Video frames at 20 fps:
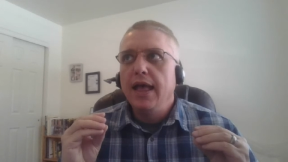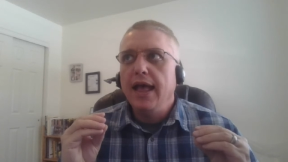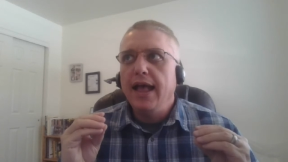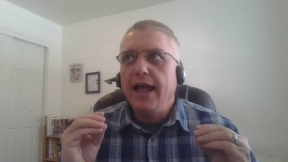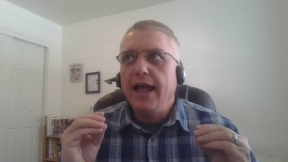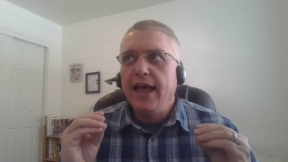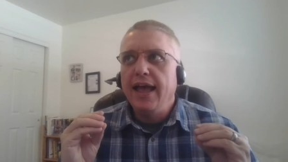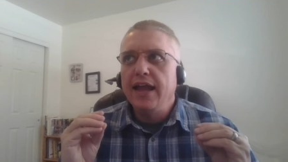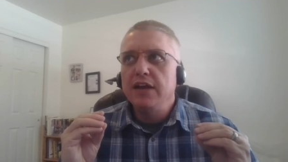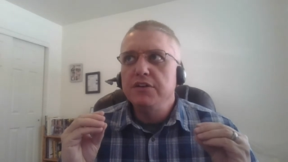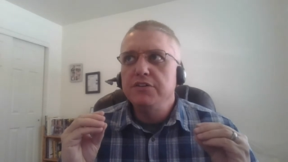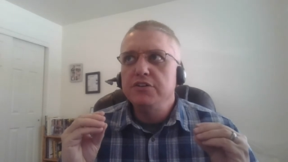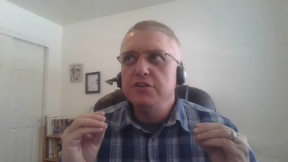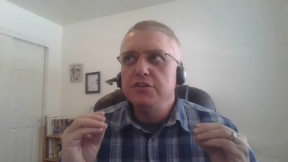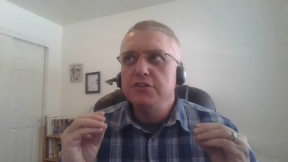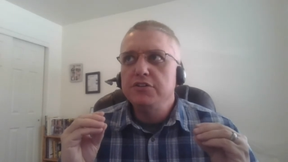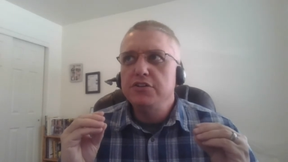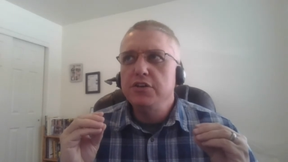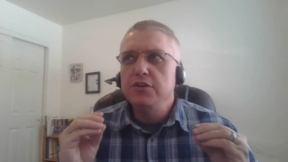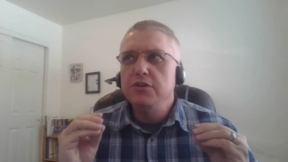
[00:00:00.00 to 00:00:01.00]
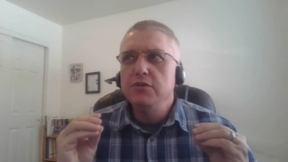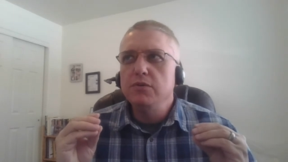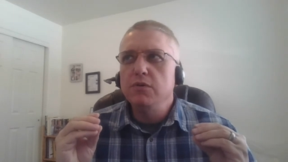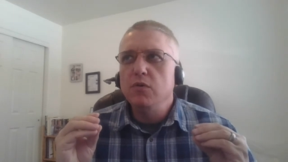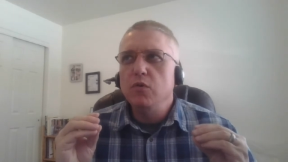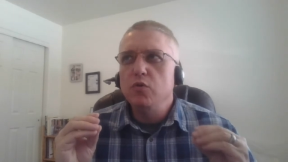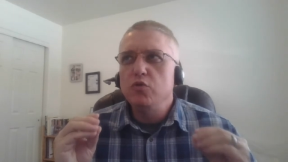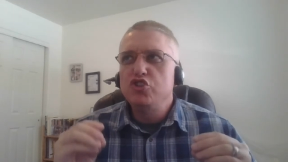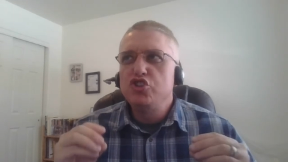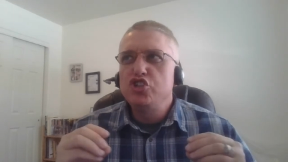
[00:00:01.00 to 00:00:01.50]
and to
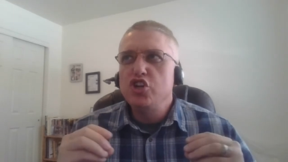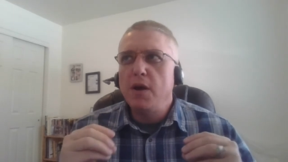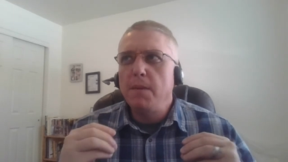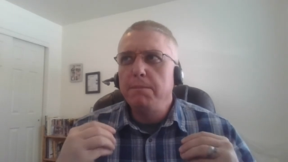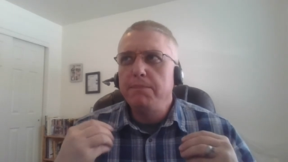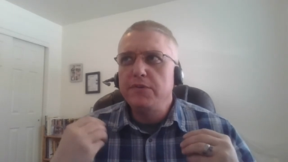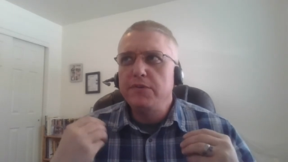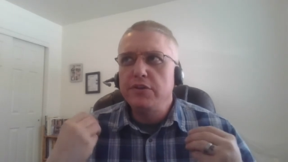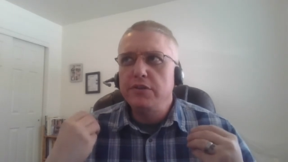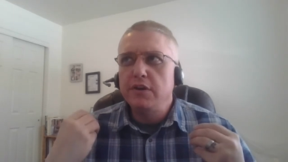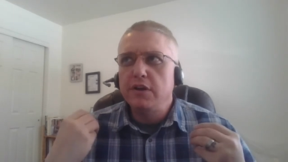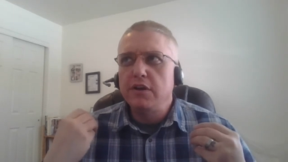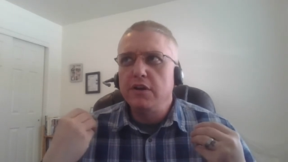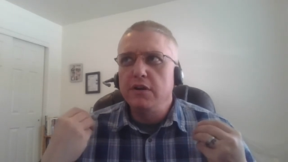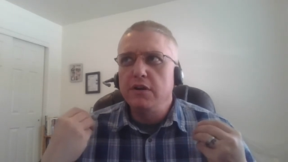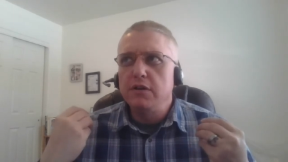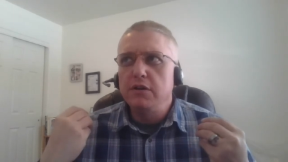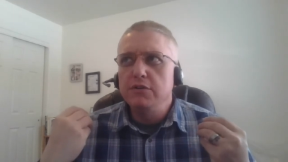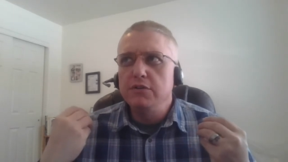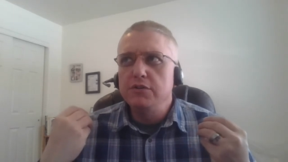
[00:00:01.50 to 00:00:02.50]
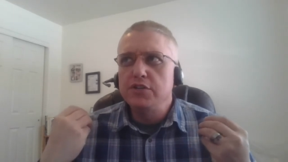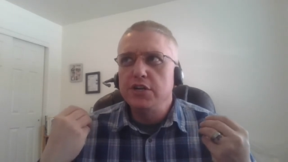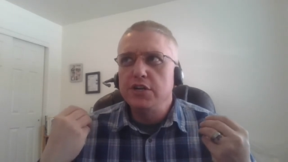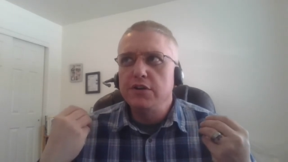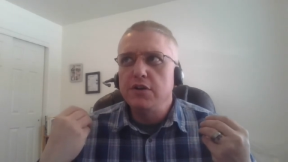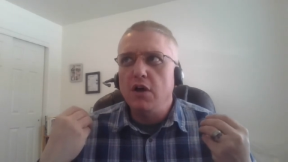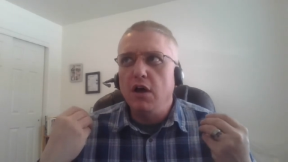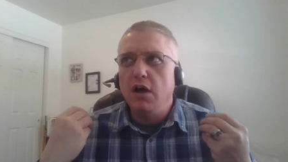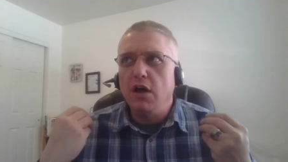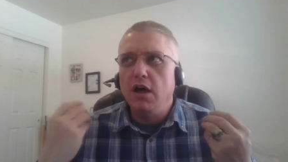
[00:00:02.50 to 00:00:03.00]
jump to the
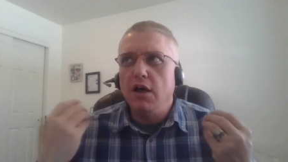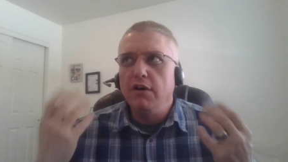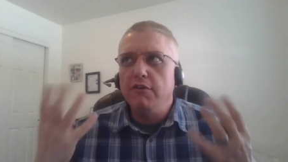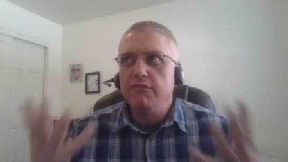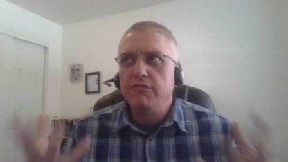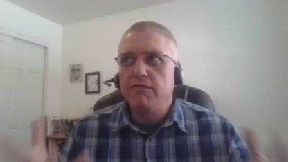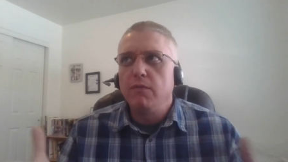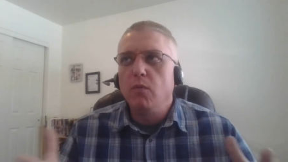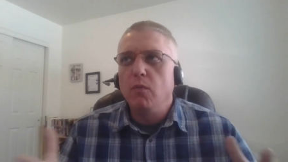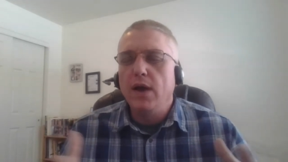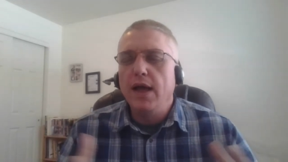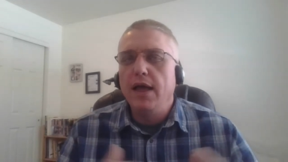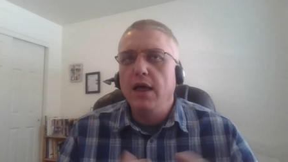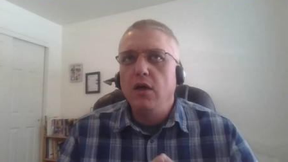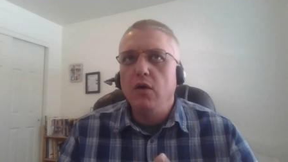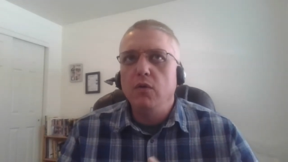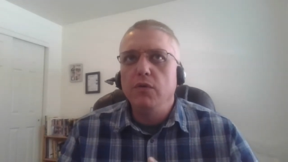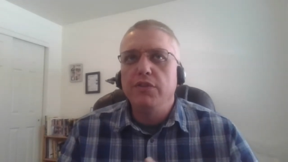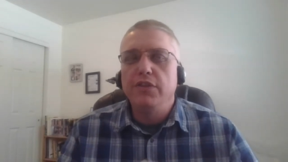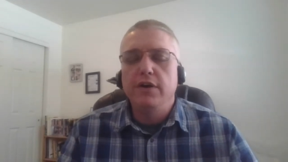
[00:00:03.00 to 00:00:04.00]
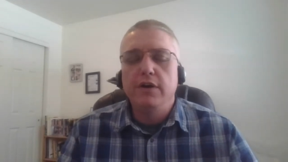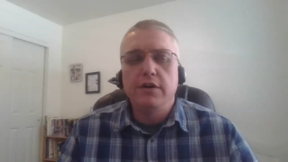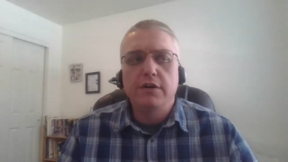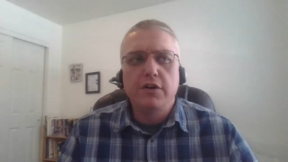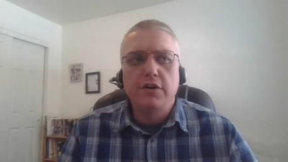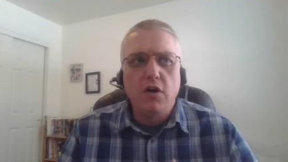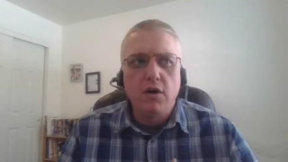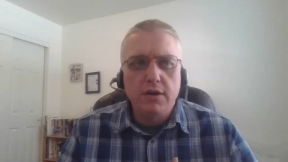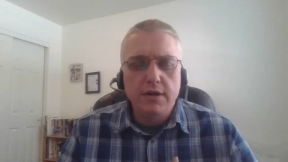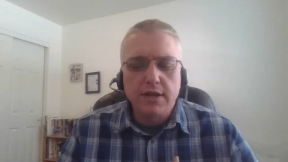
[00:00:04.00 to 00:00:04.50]
conclusion of well, their
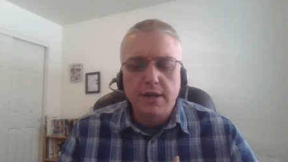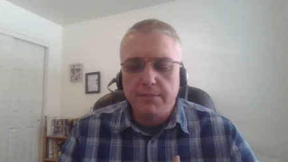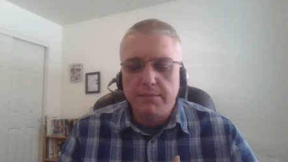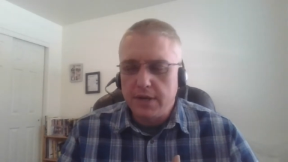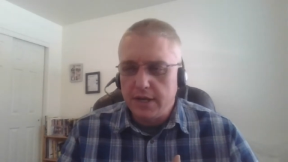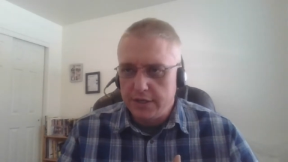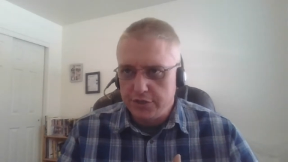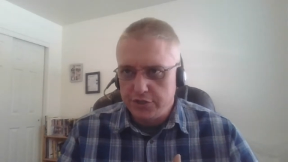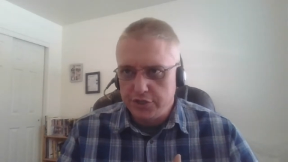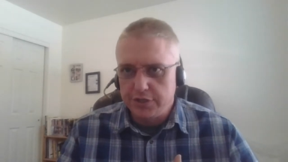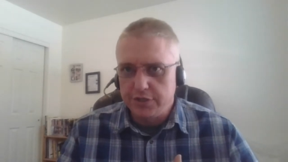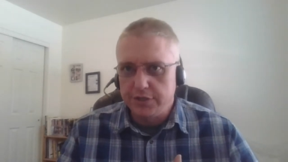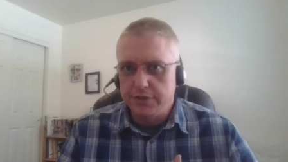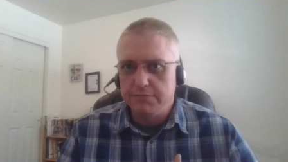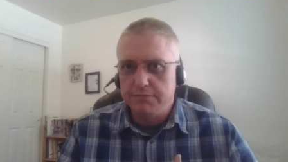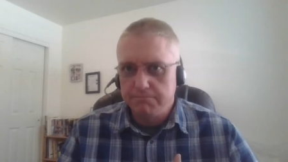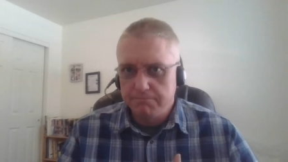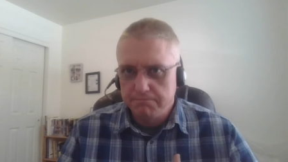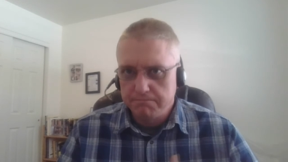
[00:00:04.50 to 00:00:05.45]
condemnation.